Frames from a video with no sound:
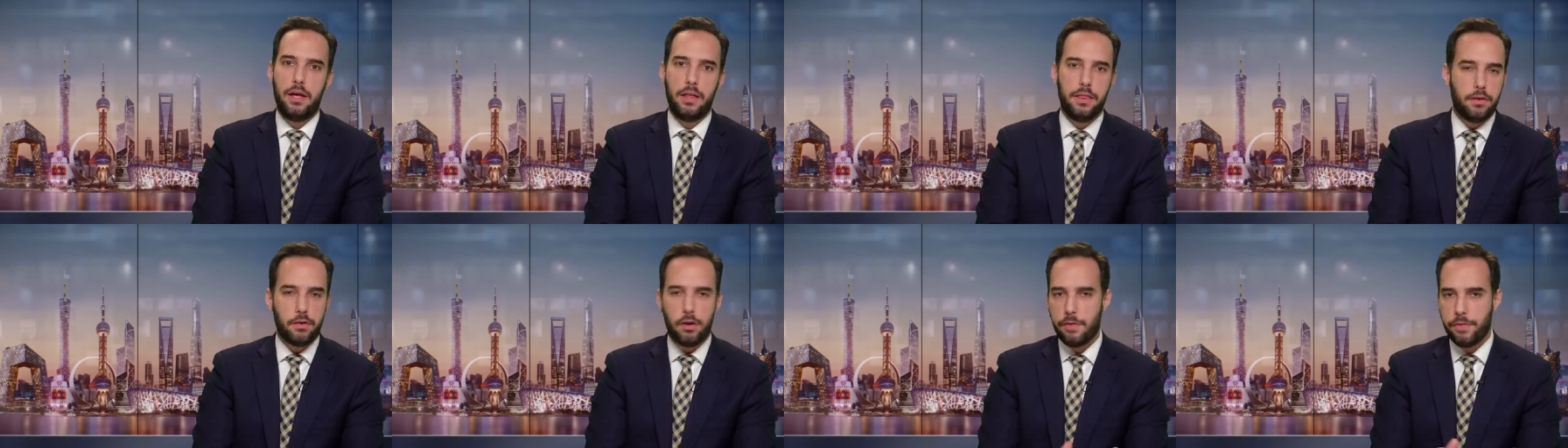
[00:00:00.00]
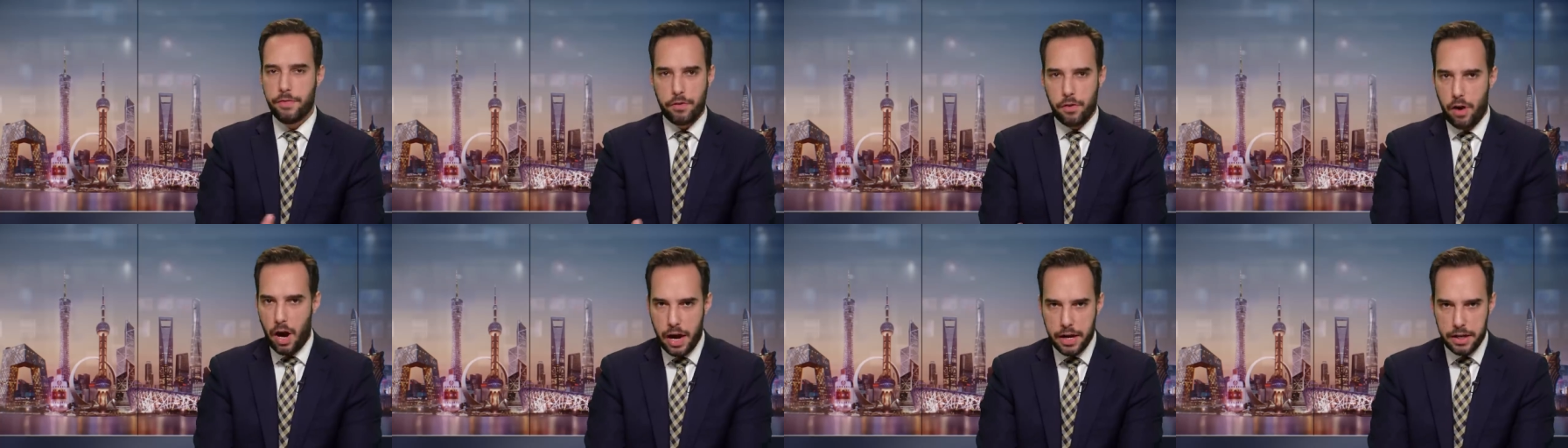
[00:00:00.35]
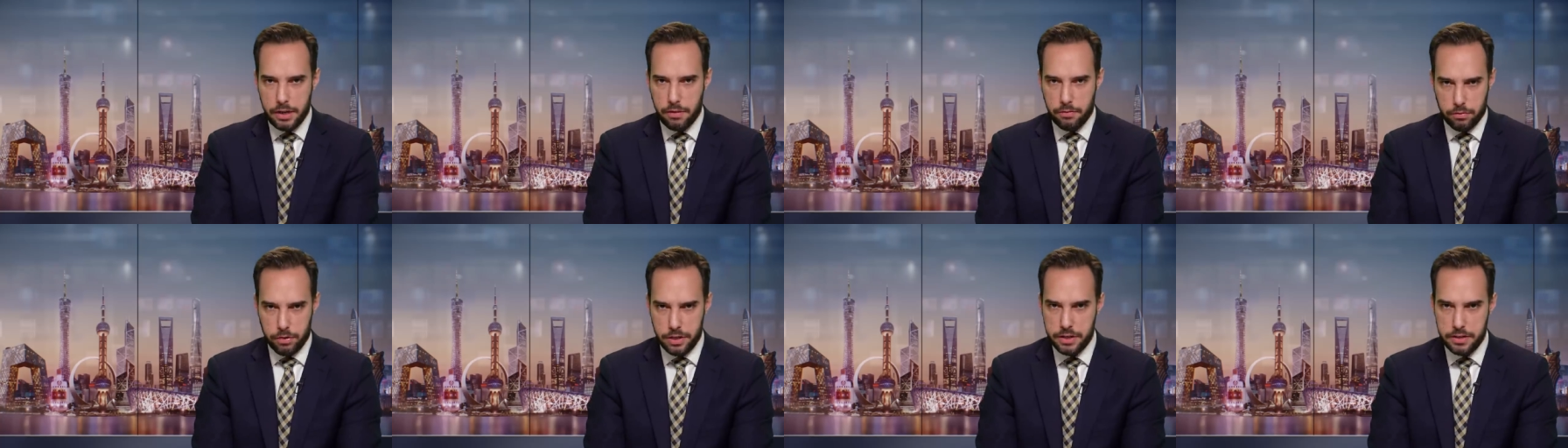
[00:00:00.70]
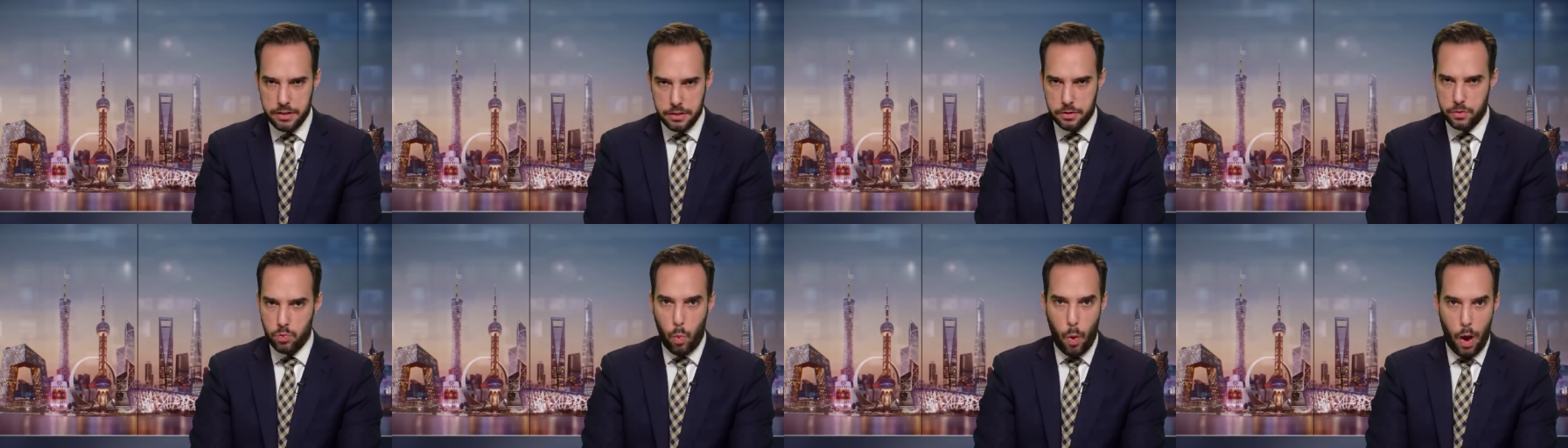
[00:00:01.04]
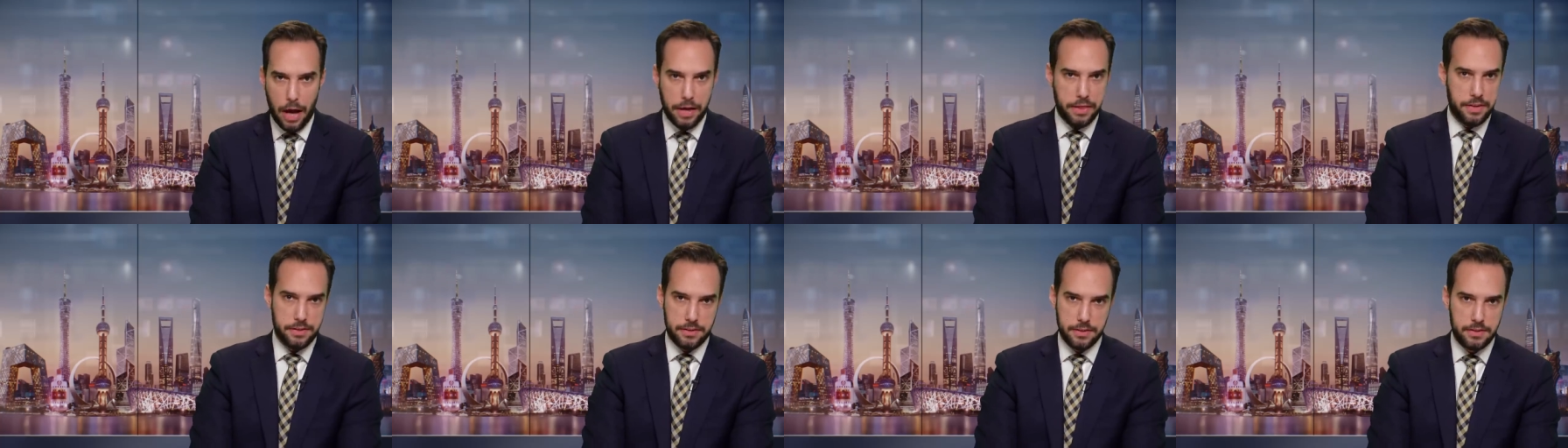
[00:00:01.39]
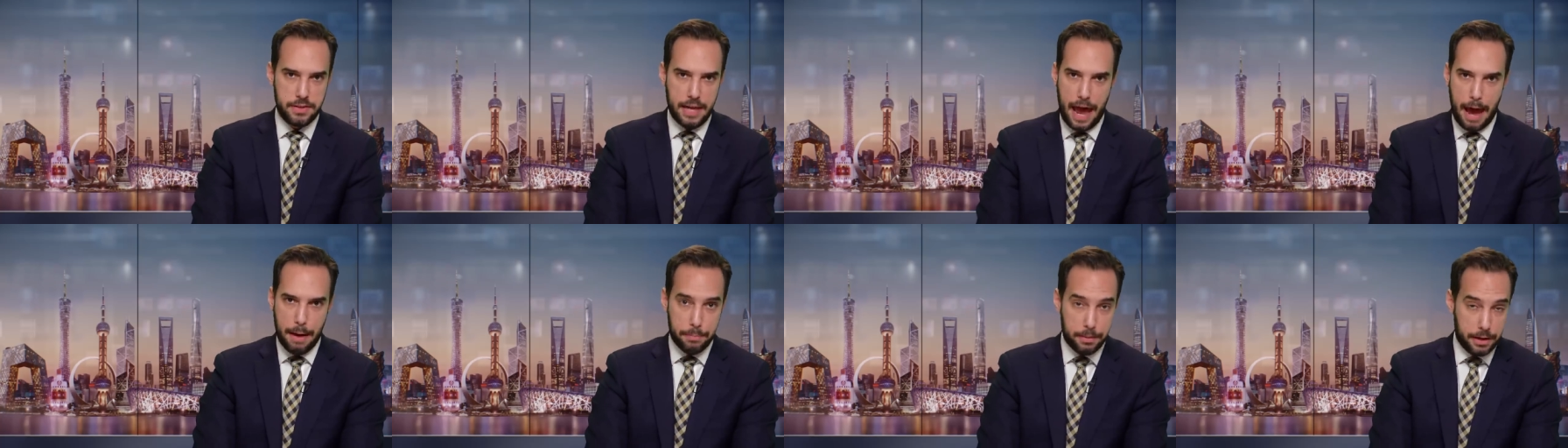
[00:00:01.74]
There are a variety of reasons why this is
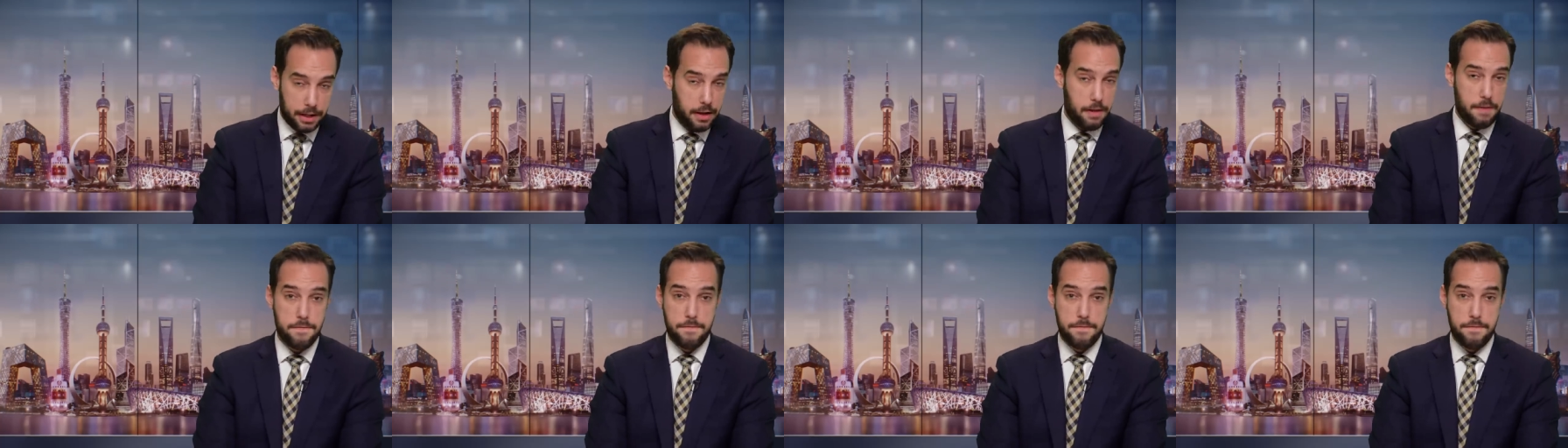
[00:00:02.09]
happening.